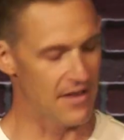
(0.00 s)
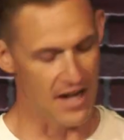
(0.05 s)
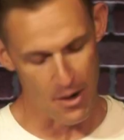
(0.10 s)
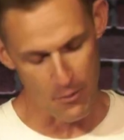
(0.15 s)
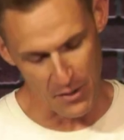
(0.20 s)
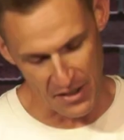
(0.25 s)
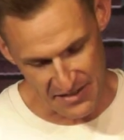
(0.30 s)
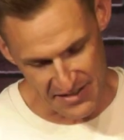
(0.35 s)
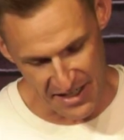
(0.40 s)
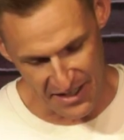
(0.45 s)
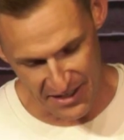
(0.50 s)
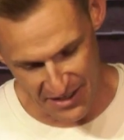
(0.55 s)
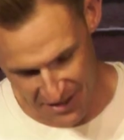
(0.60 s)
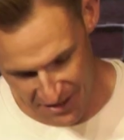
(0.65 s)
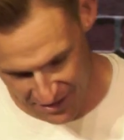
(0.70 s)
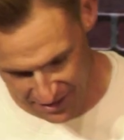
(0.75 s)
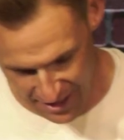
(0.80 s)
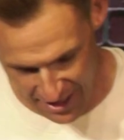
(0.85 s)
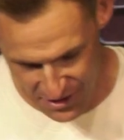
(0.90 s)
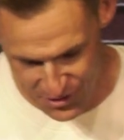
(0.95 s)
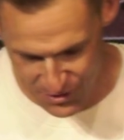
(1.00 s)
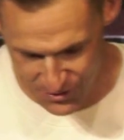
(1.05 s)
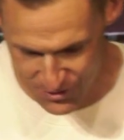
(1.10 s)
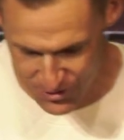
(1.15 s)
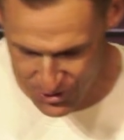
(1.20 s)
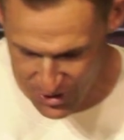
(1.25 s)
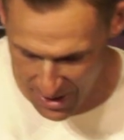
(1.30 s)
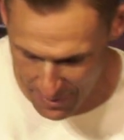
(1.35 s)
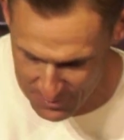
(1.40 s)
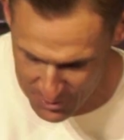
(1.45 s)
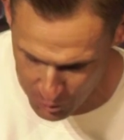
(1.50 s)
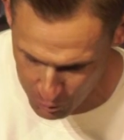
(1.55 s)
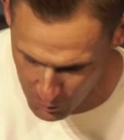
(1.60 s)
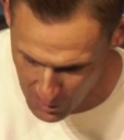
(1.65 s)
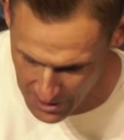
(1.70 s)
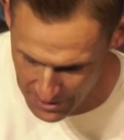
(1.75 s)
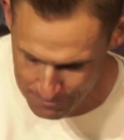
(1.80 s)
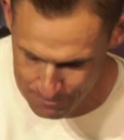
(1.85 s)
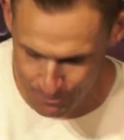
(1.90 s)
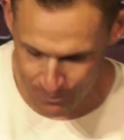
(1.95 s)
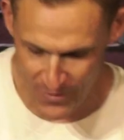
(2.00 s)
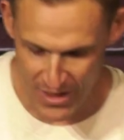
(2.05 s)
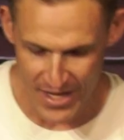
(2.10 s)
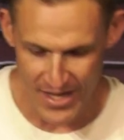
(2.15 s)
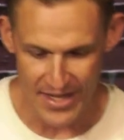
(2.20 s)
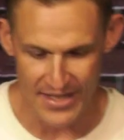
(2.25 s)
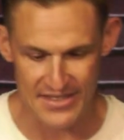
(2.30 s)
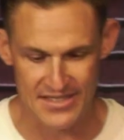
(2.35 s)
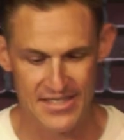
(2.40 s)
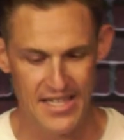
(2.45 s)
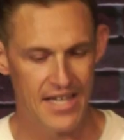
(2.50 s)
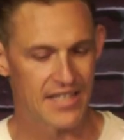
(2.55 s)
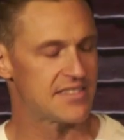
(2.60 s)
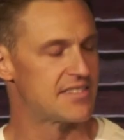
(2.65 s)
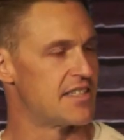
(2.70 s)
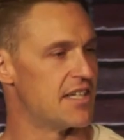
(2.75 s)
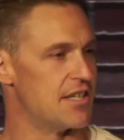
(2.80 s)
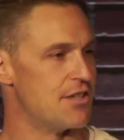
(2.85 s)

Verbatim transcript: I want to take you to Galatians chapter 1. It says that